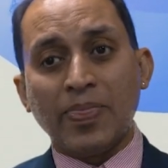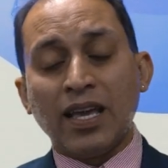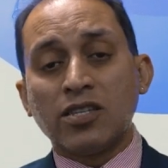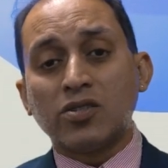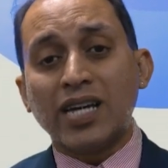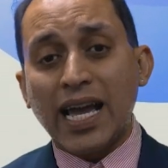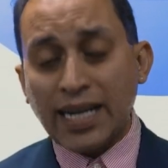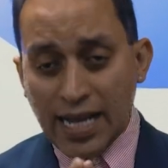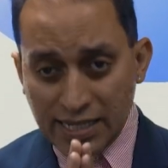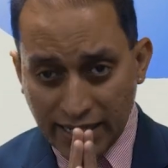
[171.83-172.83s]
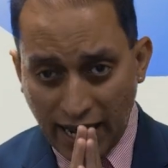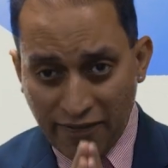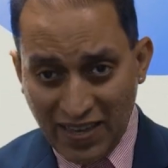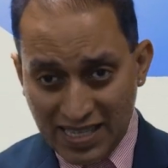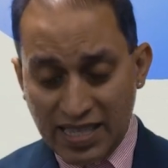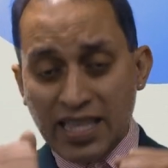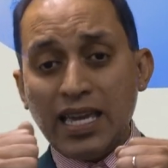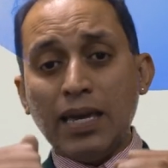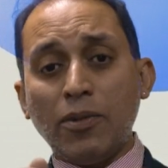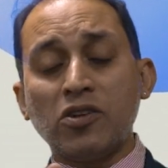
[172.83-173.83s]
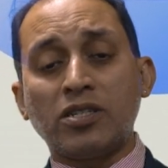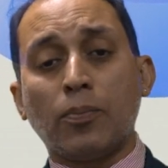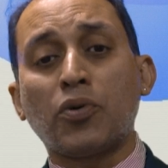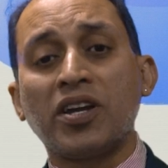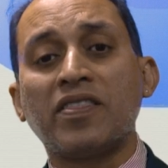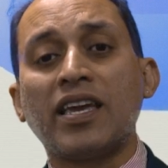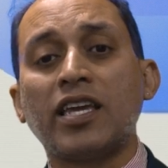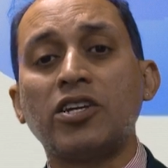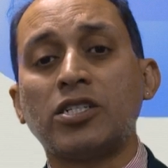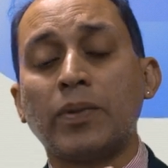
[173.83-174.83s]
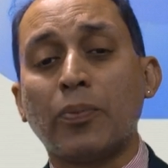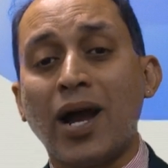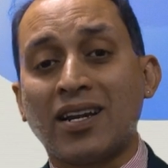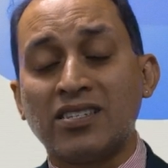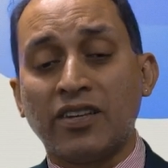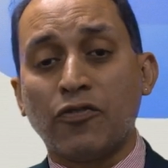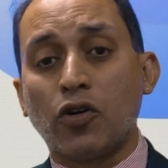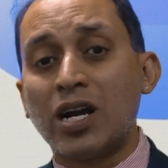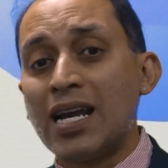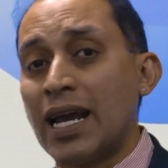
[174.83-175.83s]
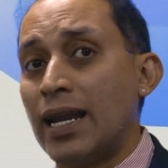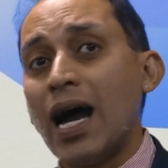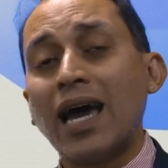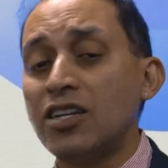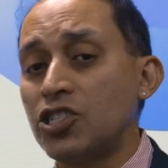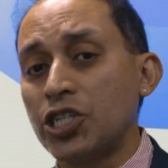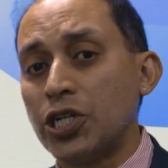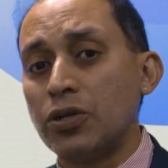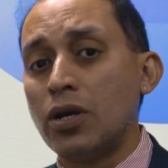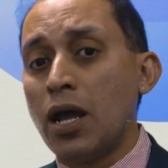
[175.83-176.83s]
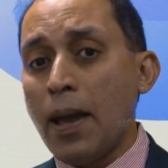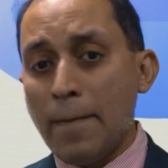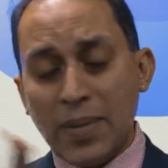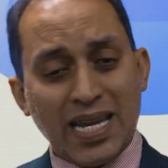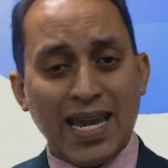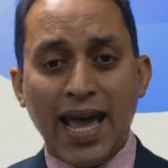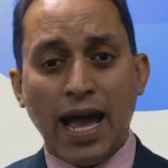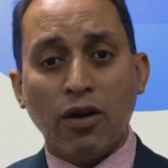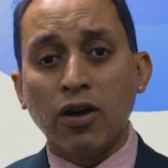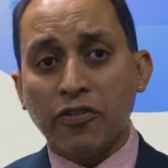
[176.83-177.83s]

So Diagnostic F is the most important thing you should be practicing for, not in June, but now.